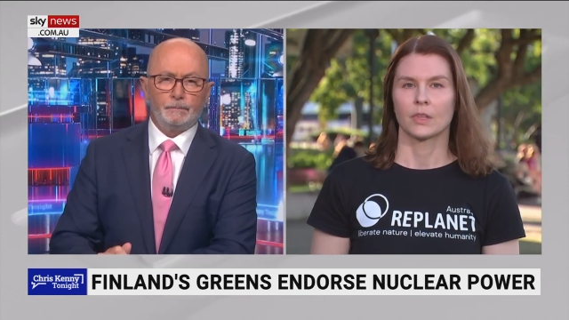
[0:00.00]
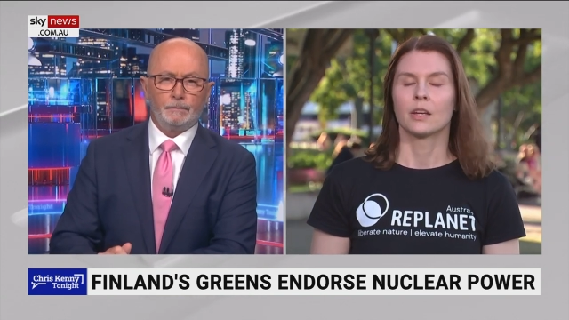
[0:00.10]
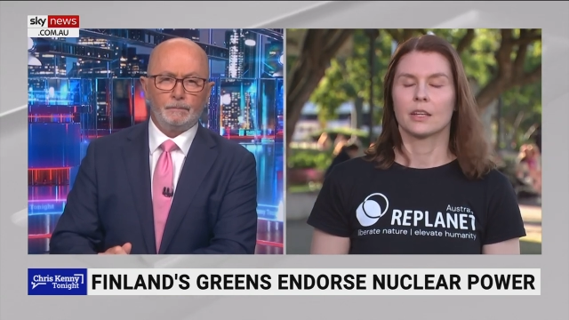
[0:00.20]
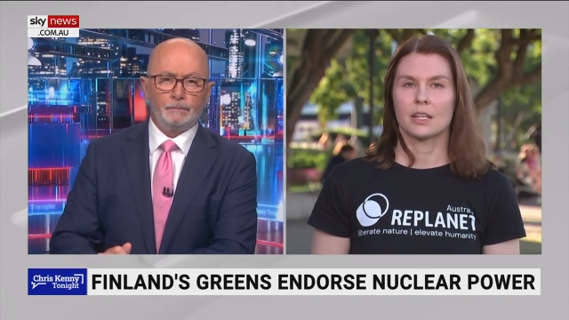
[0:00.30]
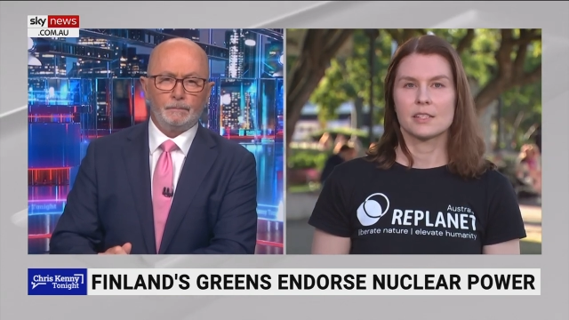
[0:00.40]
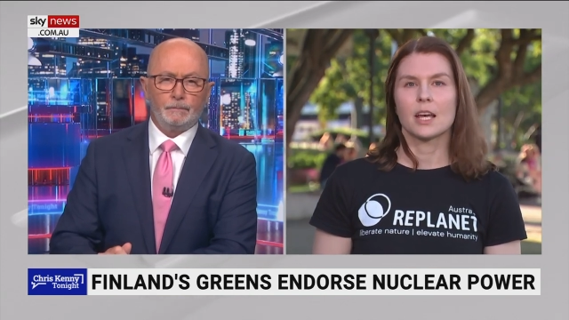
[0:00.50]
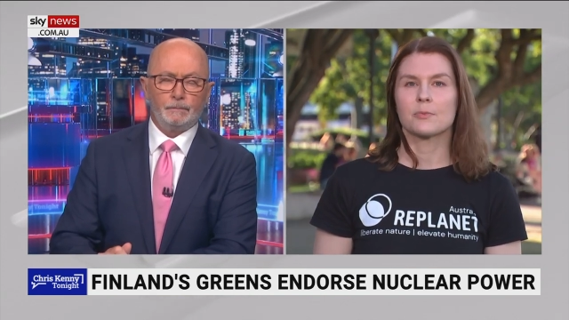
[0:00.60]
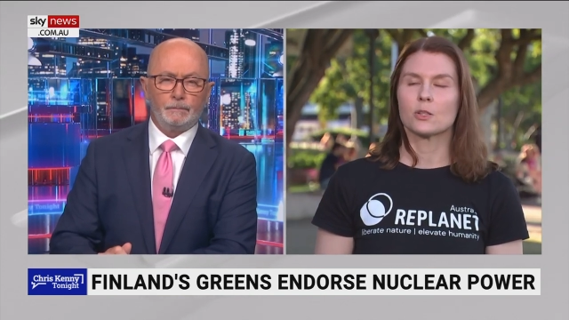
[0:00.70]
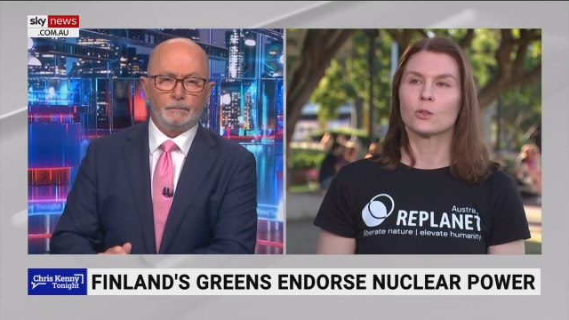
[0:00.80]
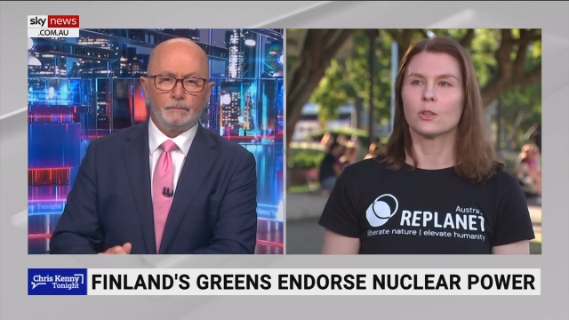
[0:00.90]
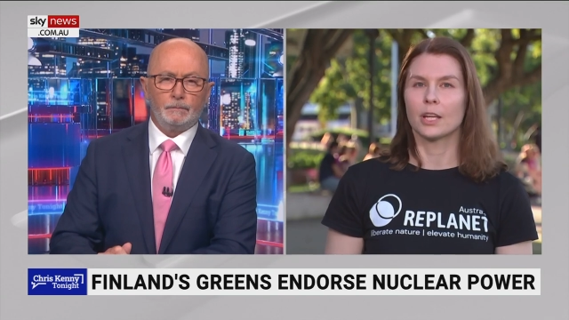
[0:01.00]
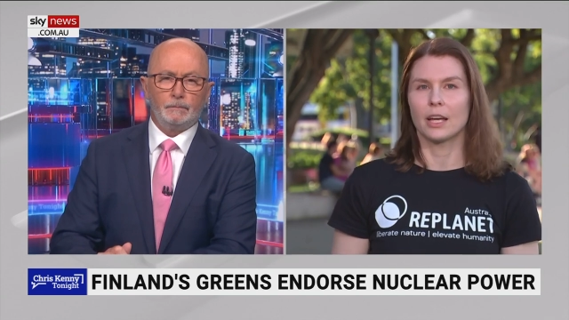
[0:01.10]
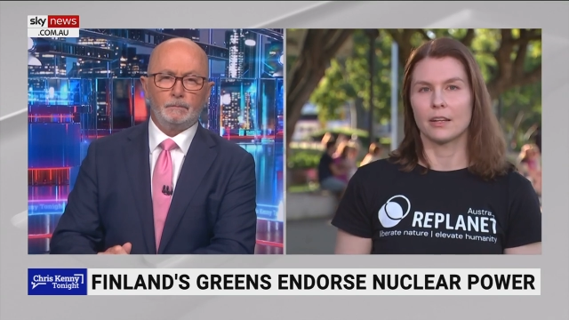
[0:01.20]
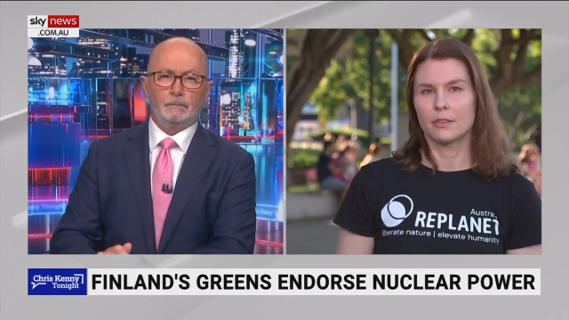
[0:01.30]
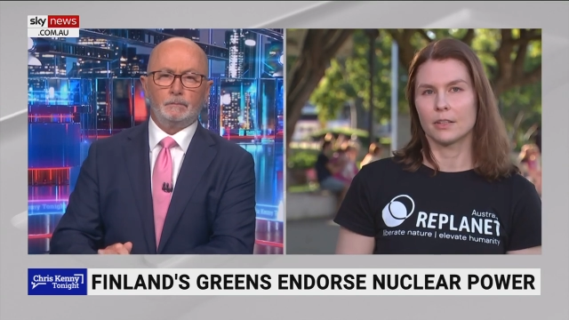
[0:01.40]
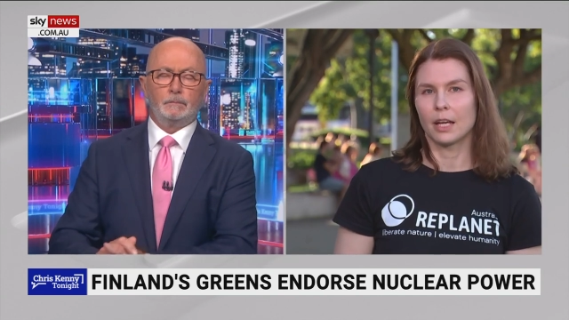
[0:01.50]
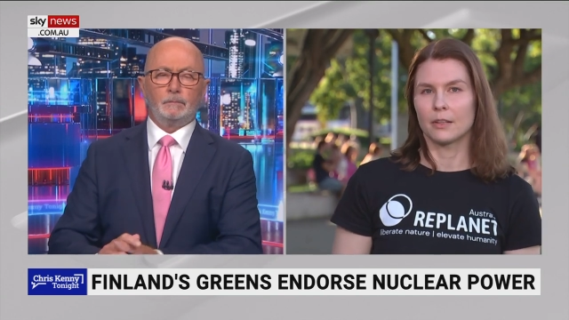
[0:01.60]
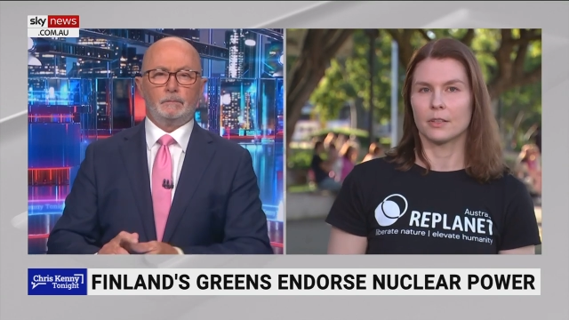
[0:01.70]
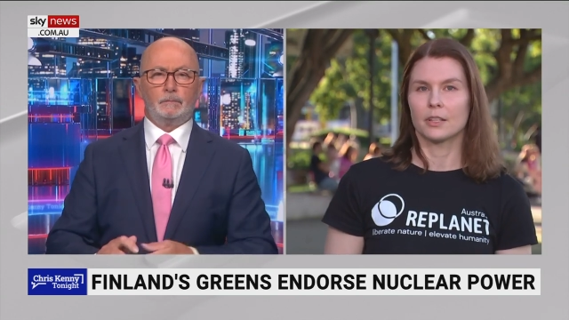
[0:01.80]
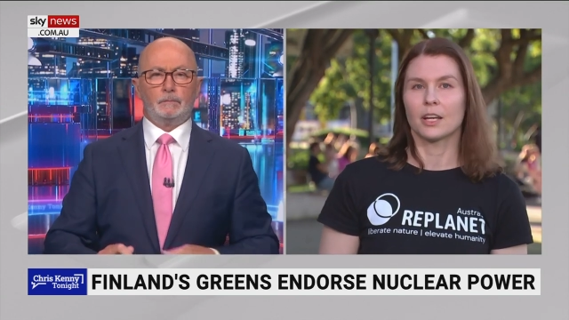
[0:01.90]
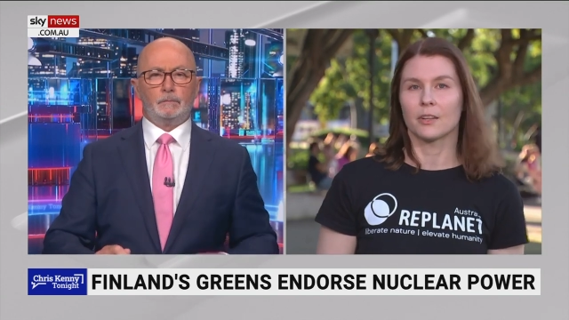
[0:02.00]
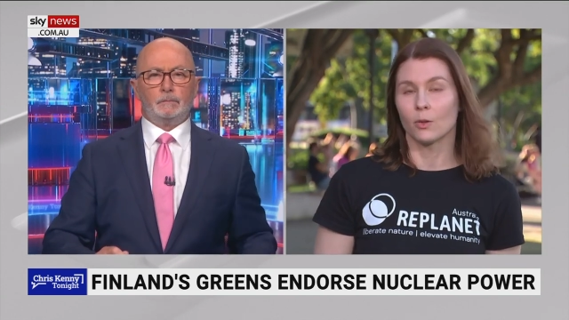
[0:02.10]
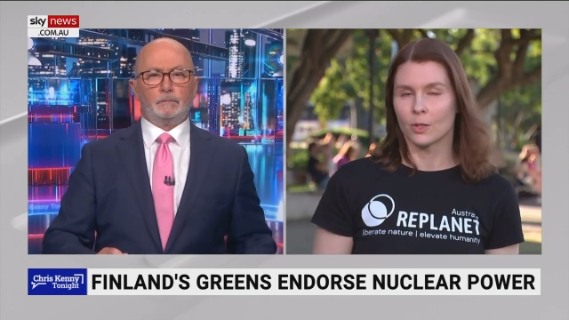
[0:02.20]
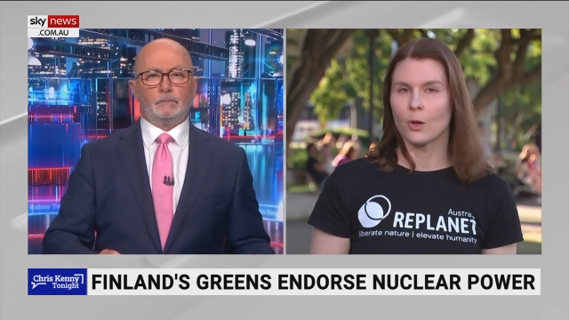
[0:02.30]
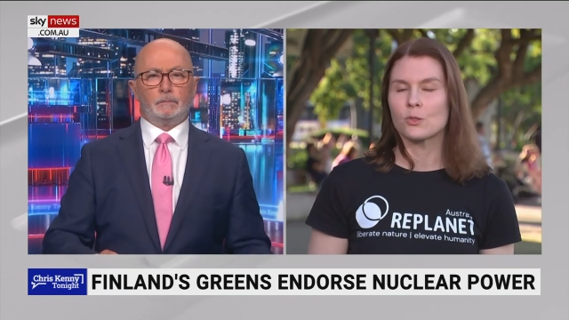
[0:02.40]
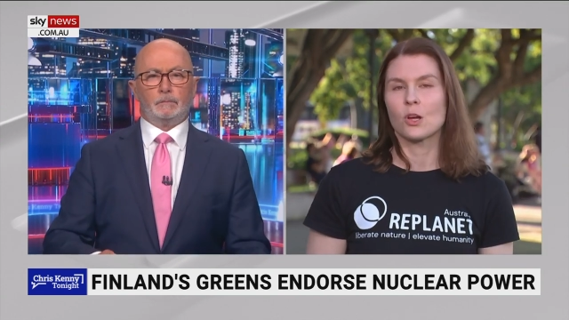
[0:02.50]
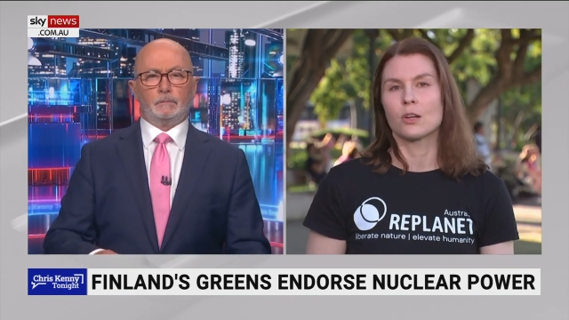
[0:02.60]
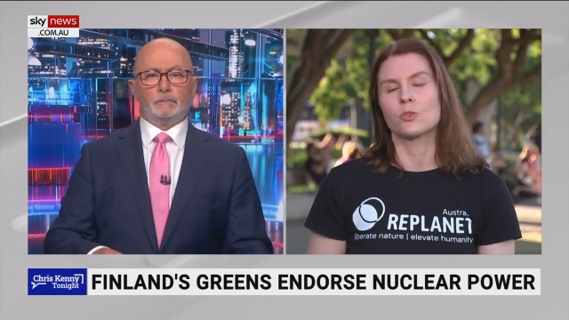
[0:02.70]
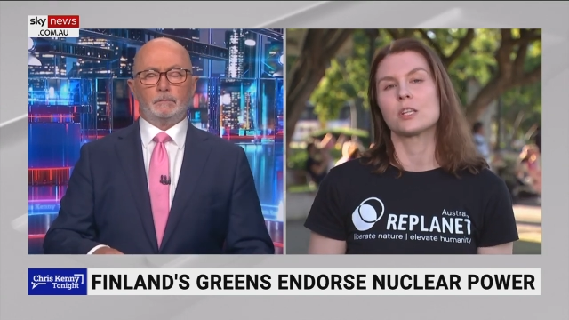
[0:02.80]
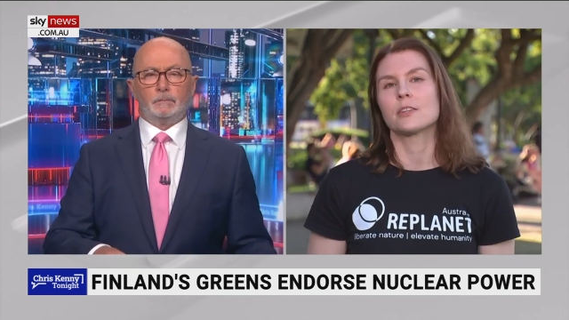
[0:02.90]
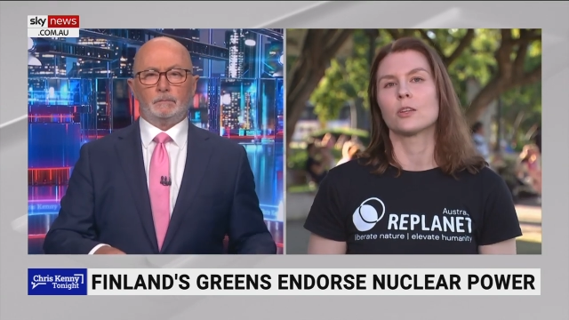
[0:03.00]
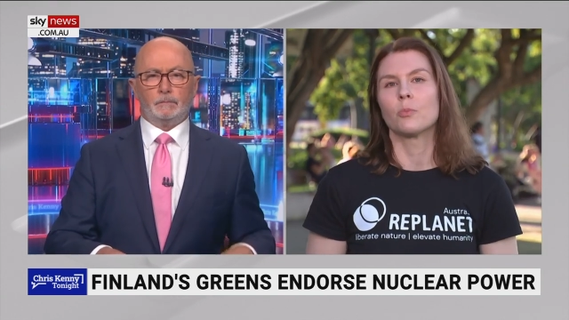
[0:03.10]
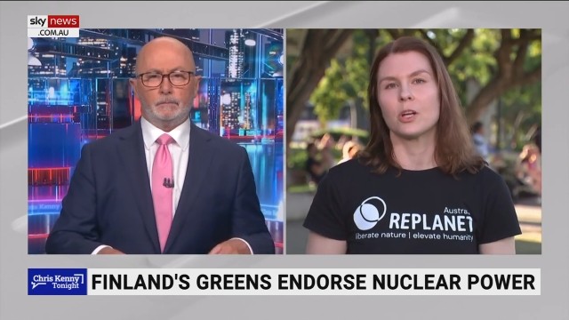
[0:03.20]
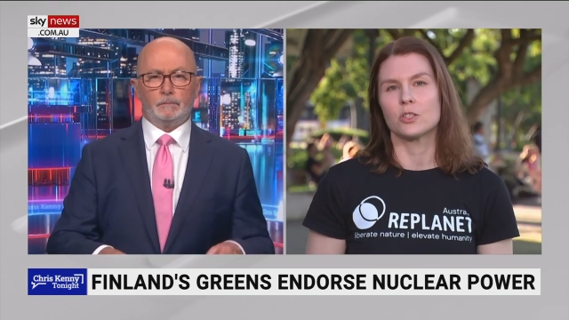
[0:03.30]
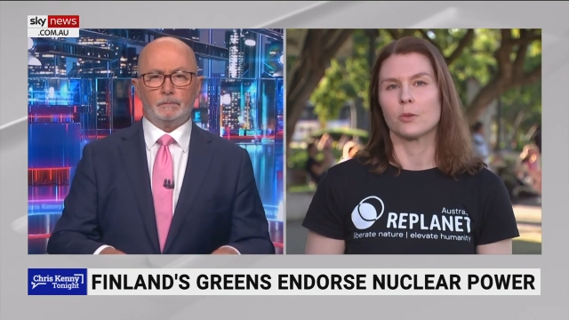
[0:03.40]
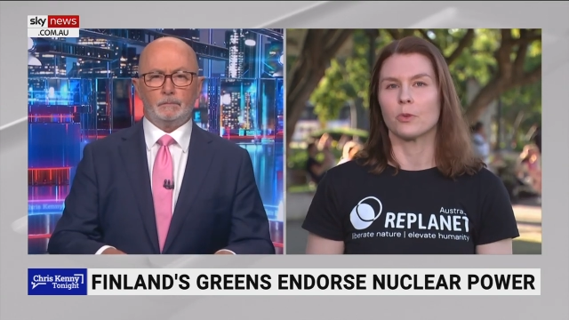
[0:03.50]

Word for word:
Speaker 1: Yes, absolutely, and, and not only those countries that you mentioned,